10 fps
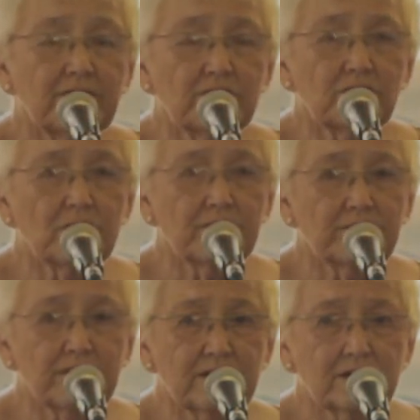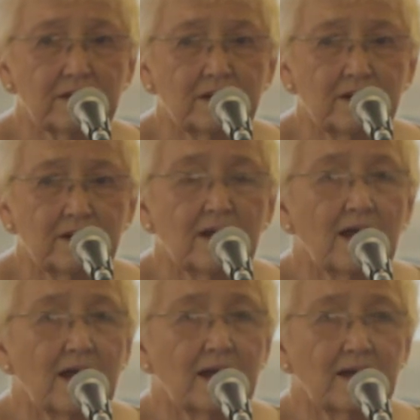the equipment.
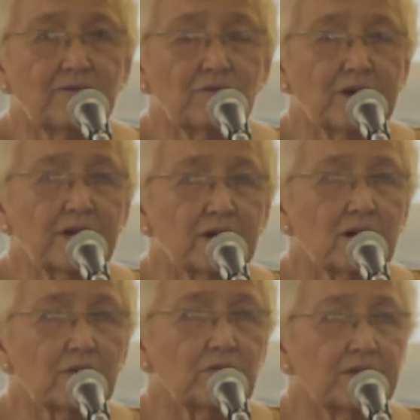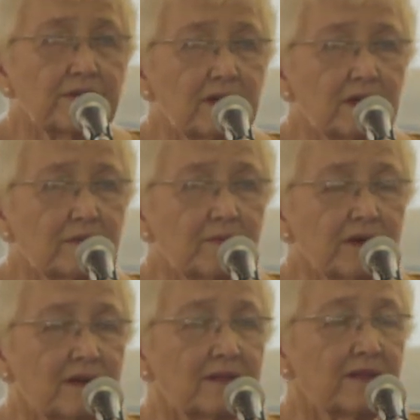And if we talk with them,
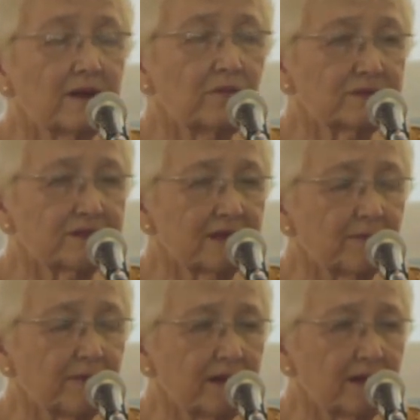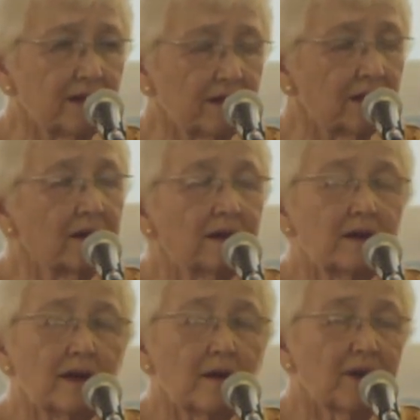they will step in and
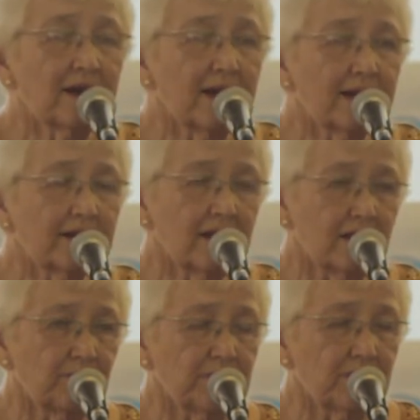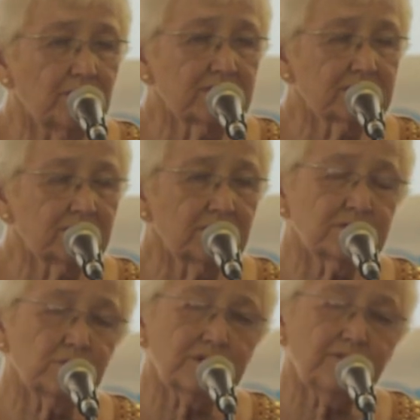be glad to help you. As soon as
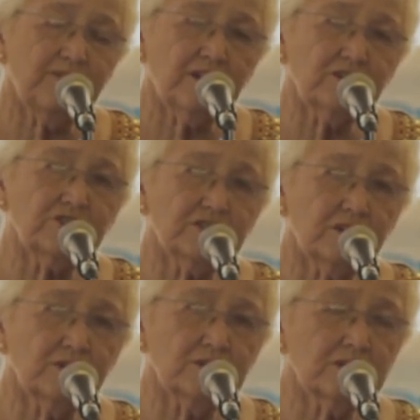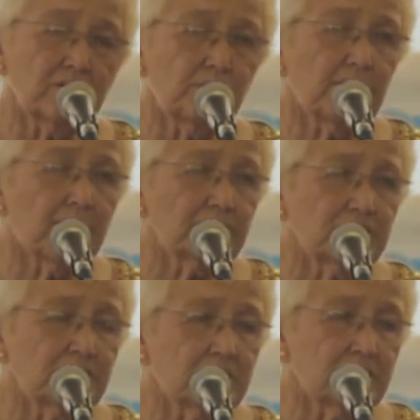we finish so-and-so
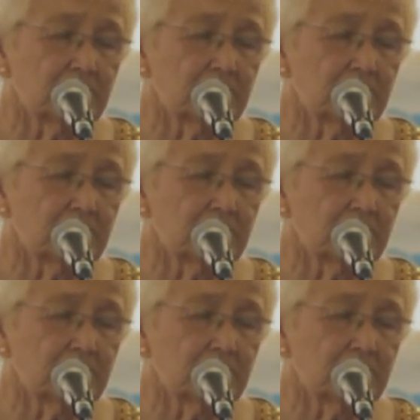project,